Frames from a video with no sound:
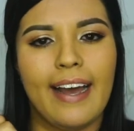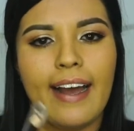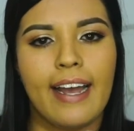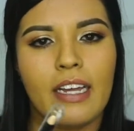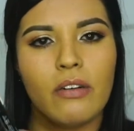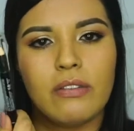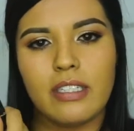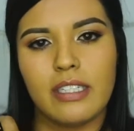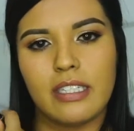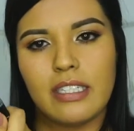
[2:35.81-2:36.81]
I don't
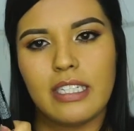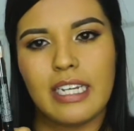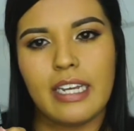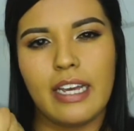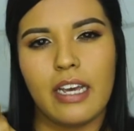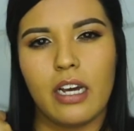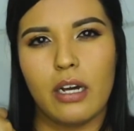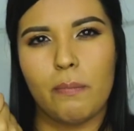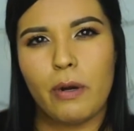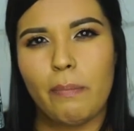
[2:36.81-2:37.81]
see
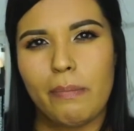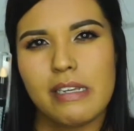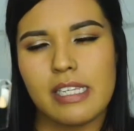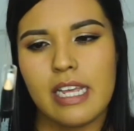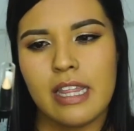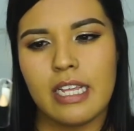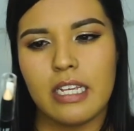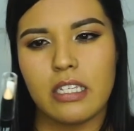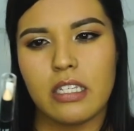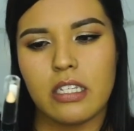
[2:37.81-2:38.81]
a purpose in
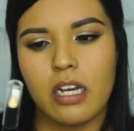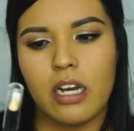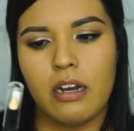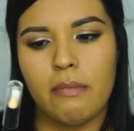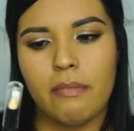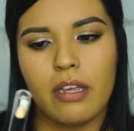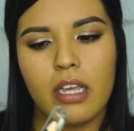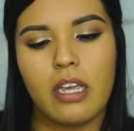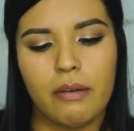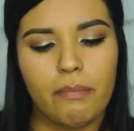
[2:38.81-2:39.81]
this.
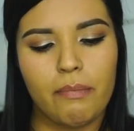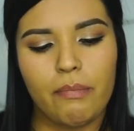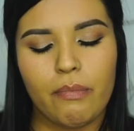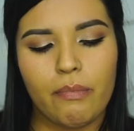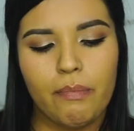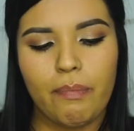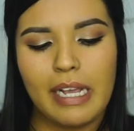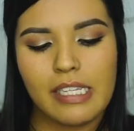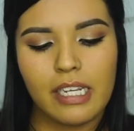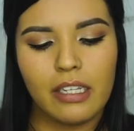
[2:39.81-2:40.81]
It
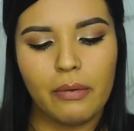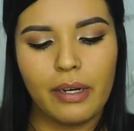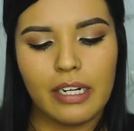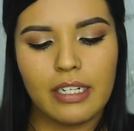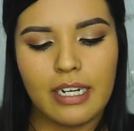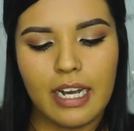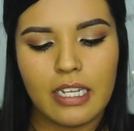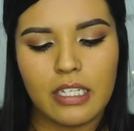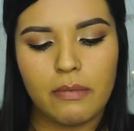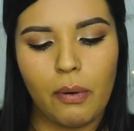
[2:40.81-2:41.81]
basically, what it
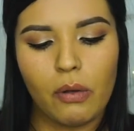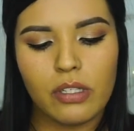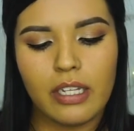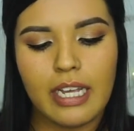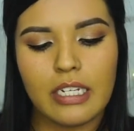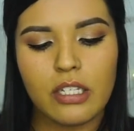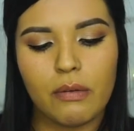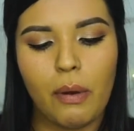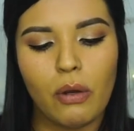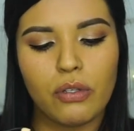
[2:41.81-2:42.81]
does, supposedly it's
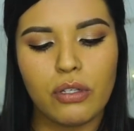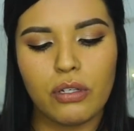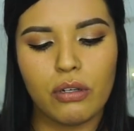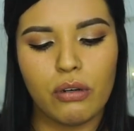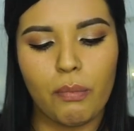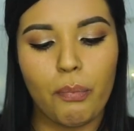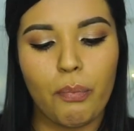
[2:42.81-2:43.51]
supposed to